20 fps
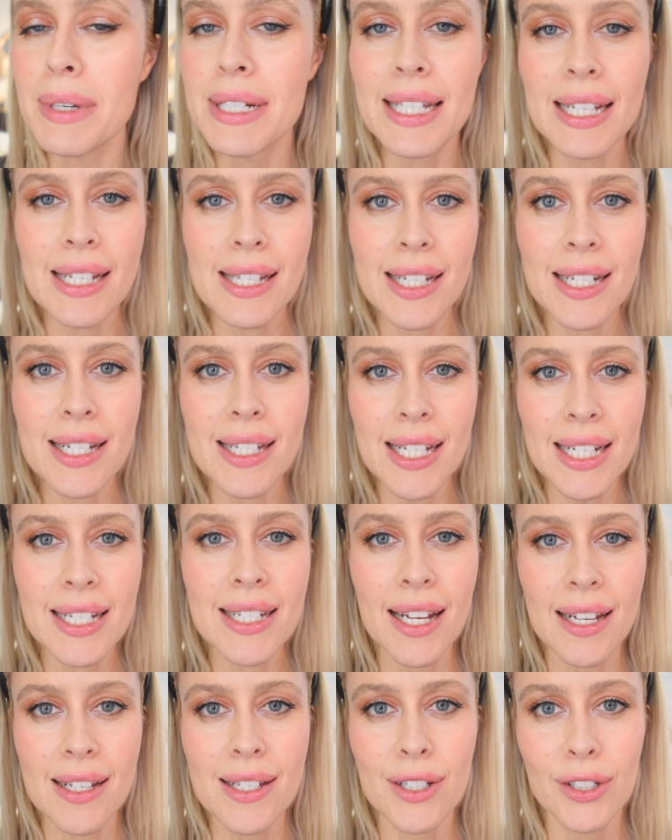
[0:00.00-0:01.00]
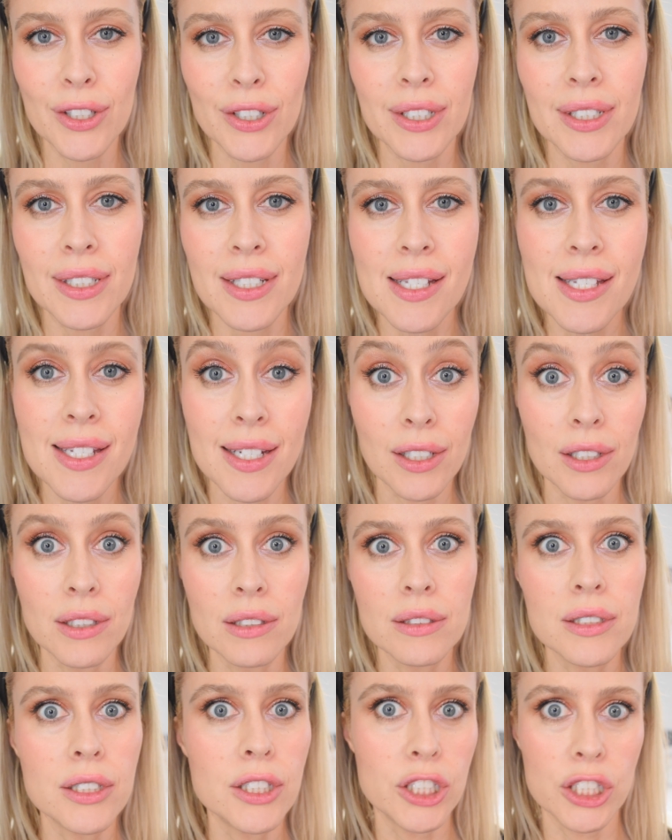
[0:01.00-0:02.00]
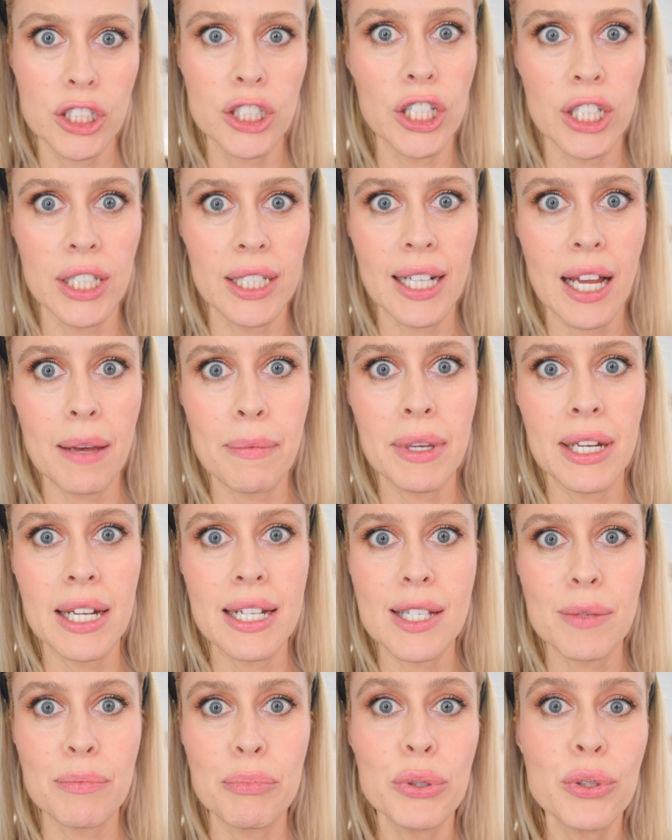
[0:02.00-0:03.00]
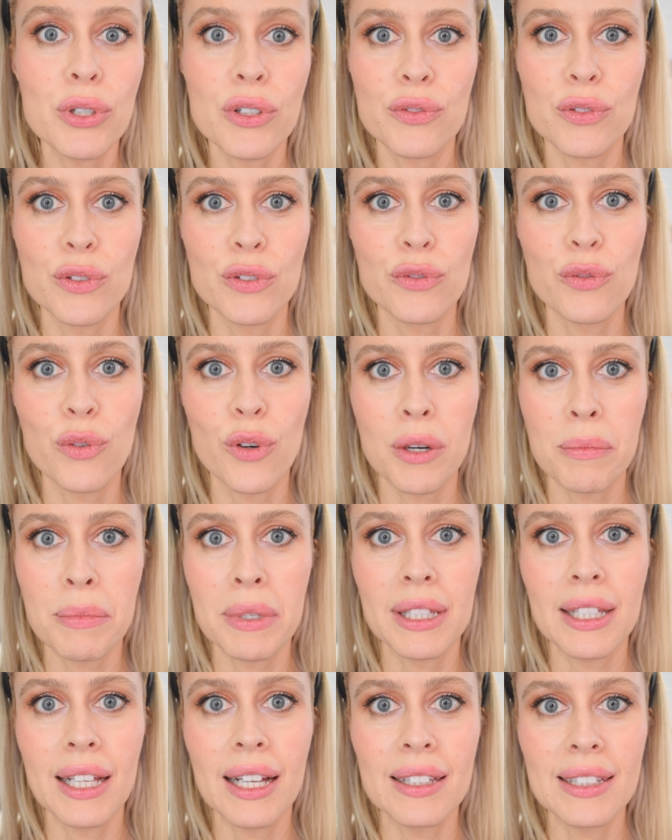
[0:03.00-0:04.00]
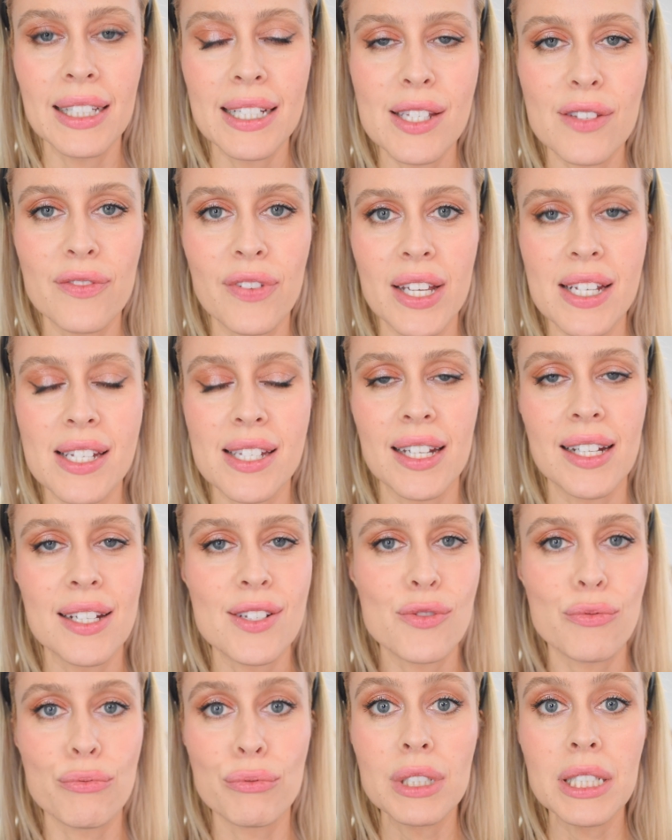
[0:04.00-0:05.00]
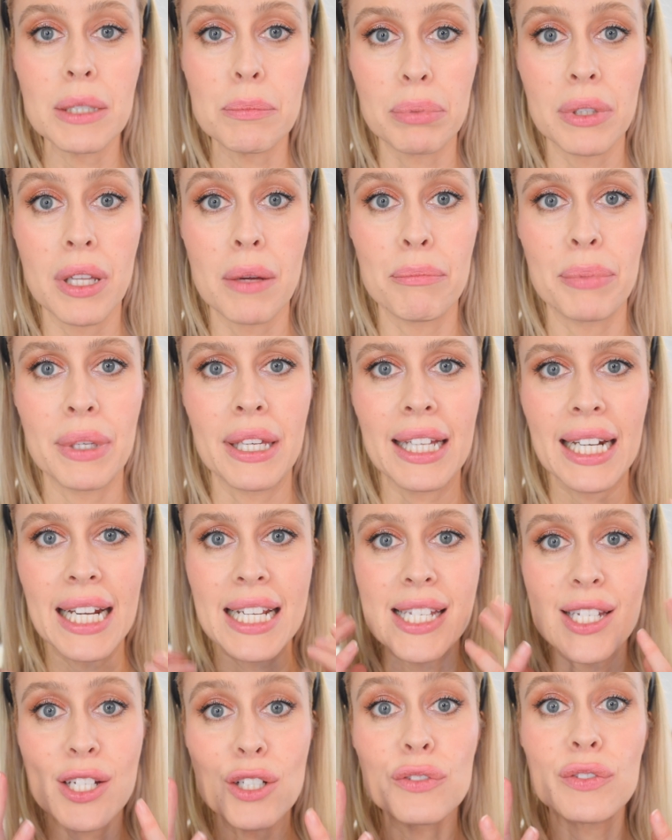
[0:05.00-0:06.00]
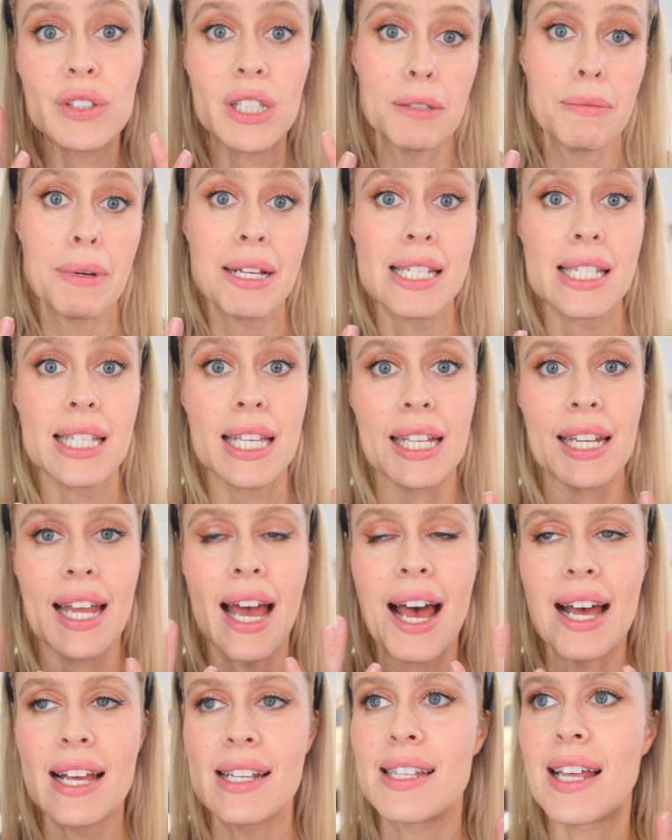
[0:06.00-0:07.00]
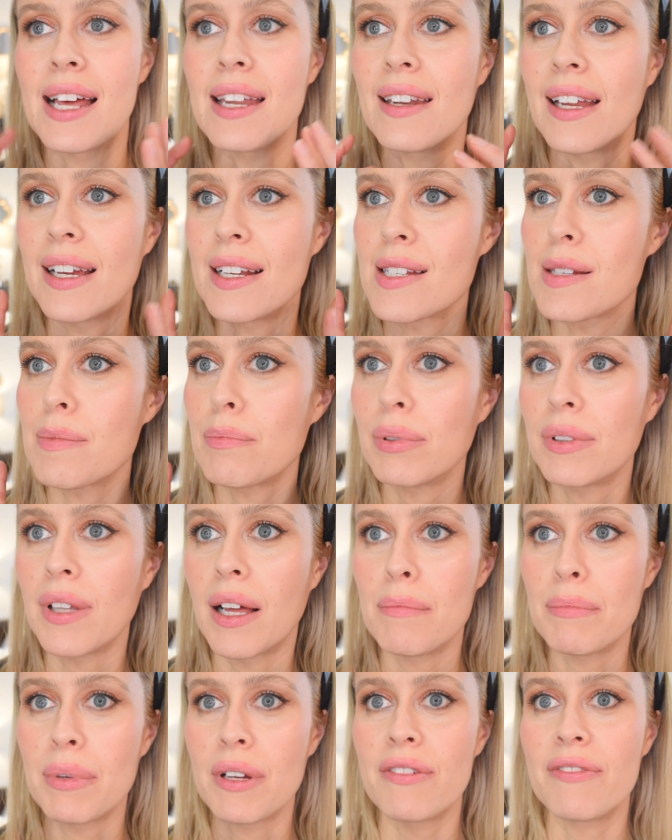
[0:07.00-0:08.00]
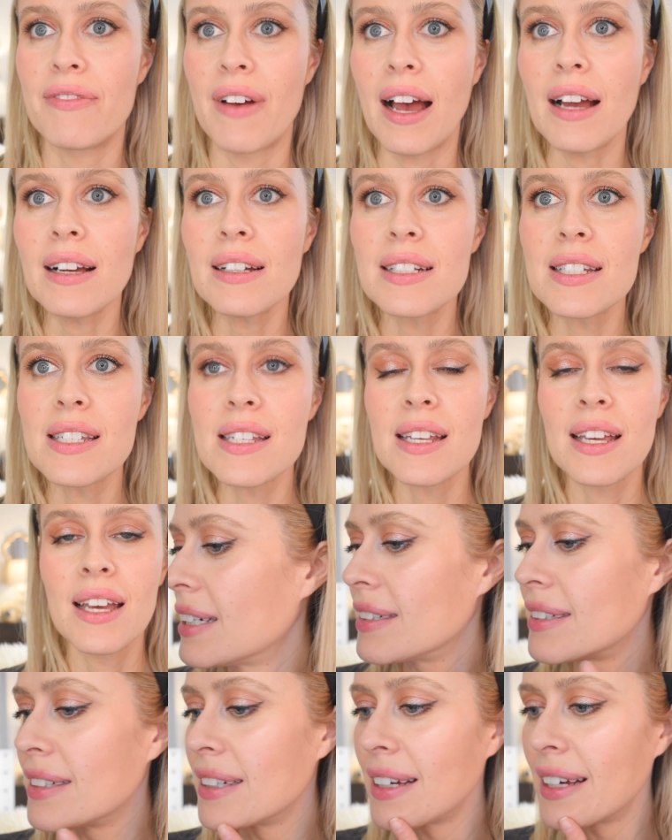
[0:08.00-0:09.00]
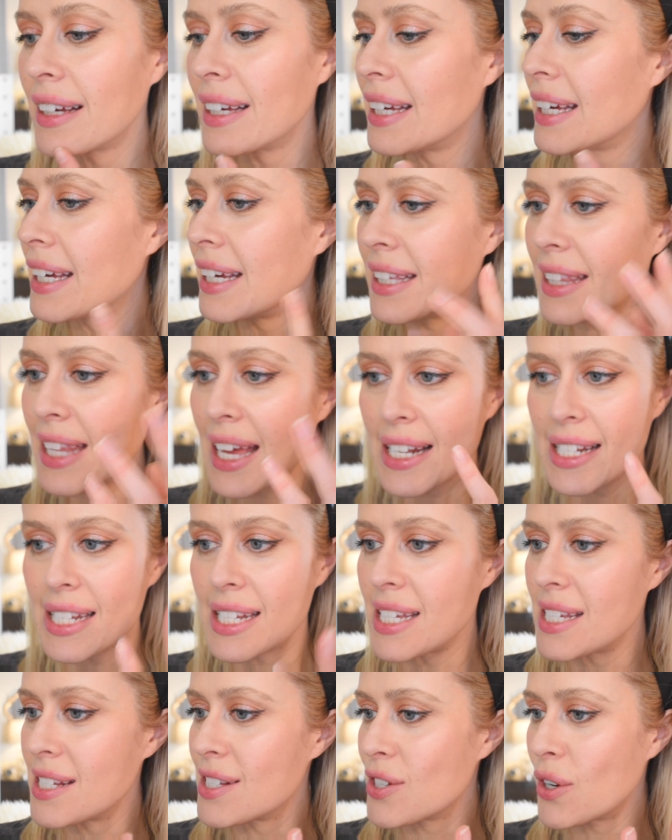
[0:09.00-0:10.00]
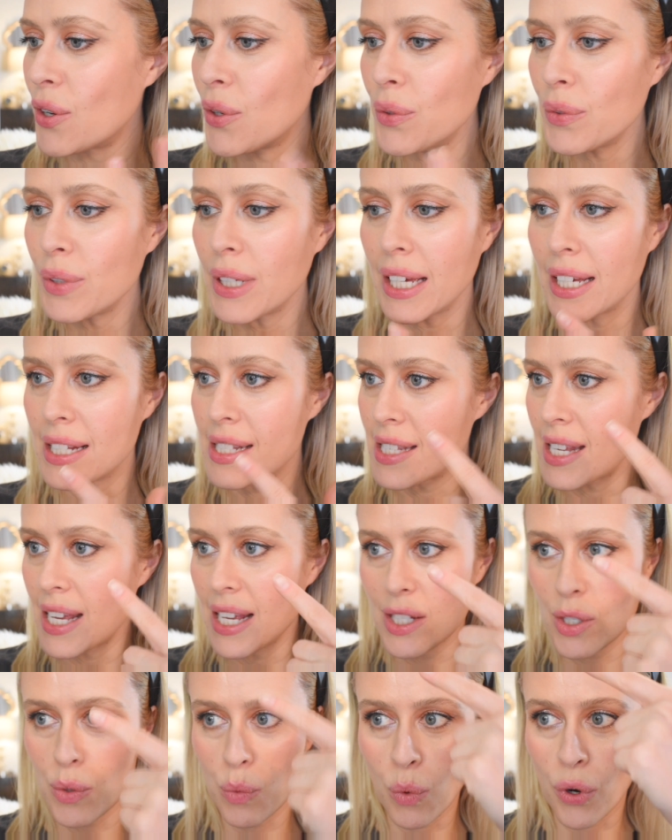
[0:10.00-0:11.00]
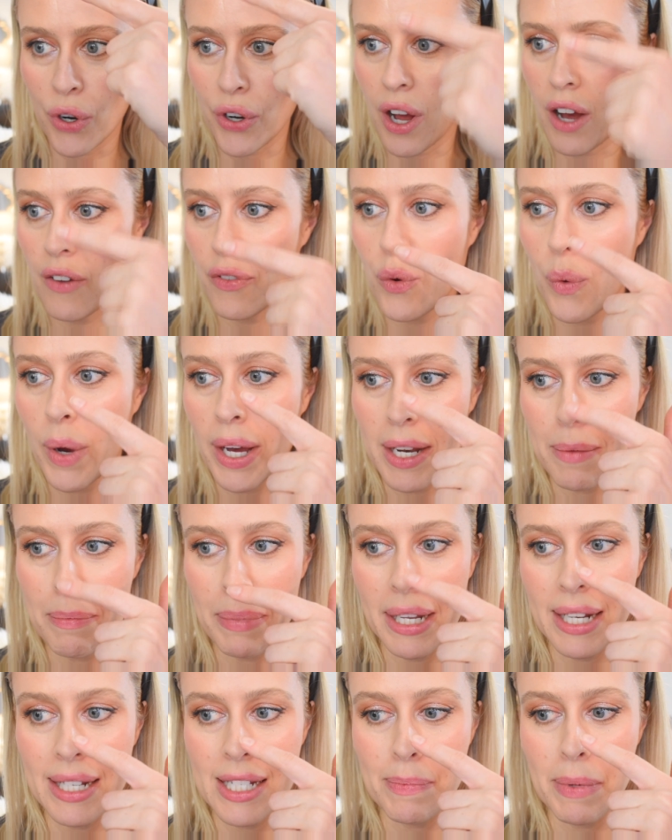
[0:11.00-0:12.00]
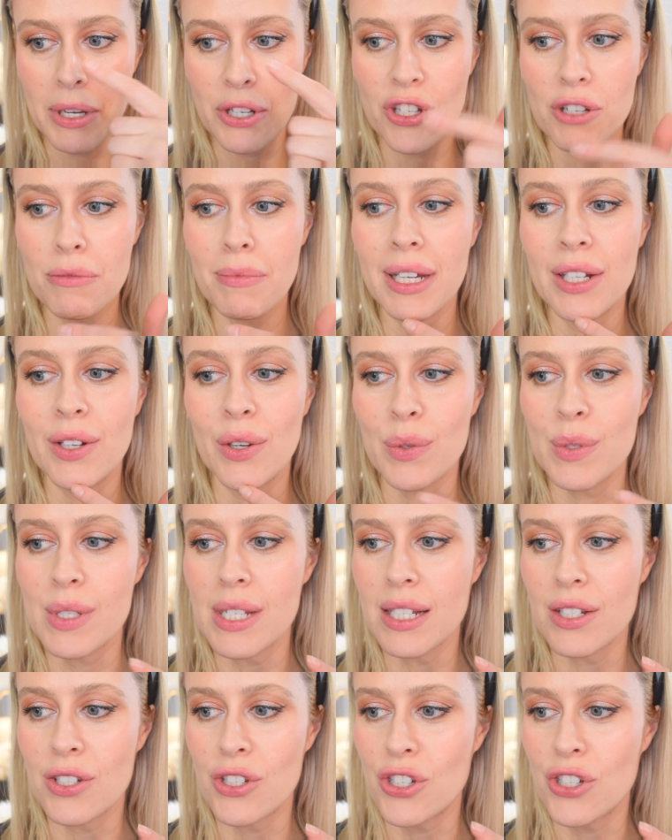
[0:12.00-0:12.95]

a distance, it does look still good. I mean, it's a beautiful formula. Let's face it, it's really plumping, and I still feel like my skin has that nice plump effect. In that T-zone, it's worn off quite a bit, especially my nose and